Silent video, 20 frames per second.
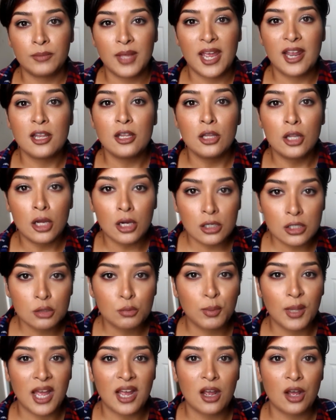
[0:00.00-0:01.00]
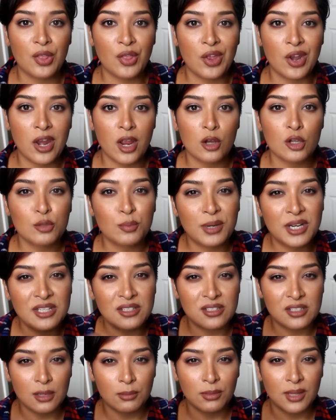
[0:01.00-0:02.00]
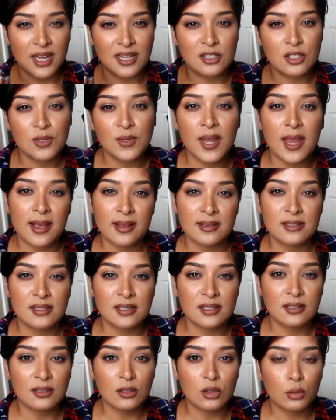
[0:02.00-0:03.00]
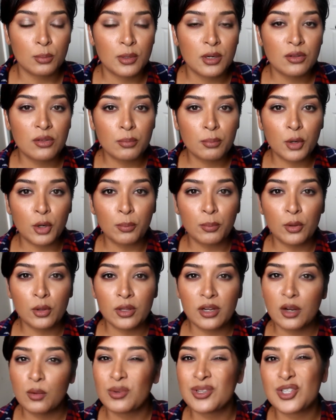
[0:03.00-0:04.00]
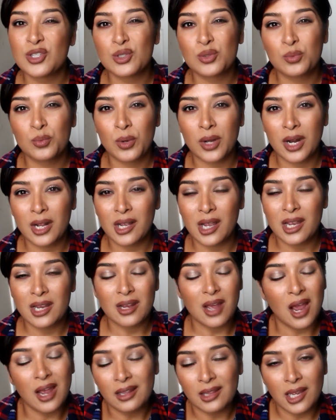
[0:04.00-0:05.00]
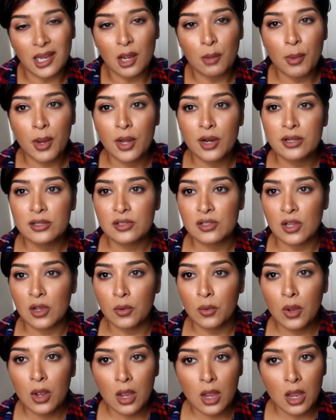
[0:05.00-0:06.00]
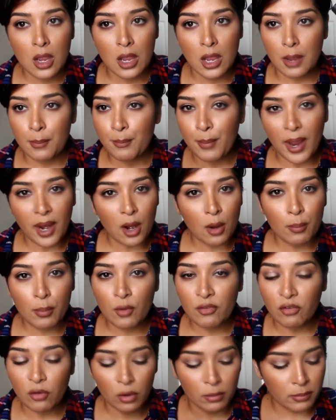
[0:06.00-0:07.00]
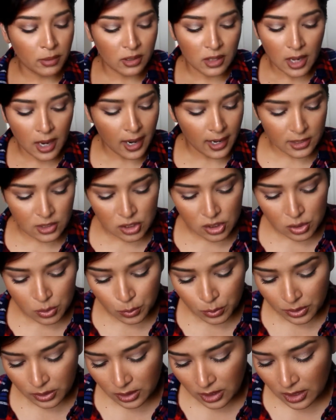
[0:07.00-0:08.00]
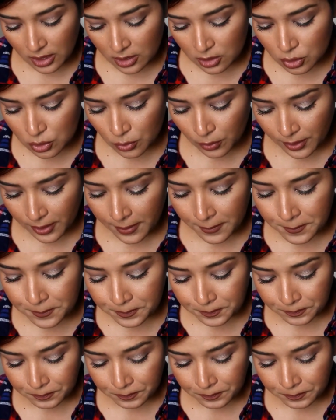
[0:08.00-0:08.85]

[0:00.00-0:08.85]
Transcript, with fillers: It looks black on the nails, but in some lights you can see a little bit of the purple in it, which is what I, I, like about it. So impeccable formula. I just really enjoy it.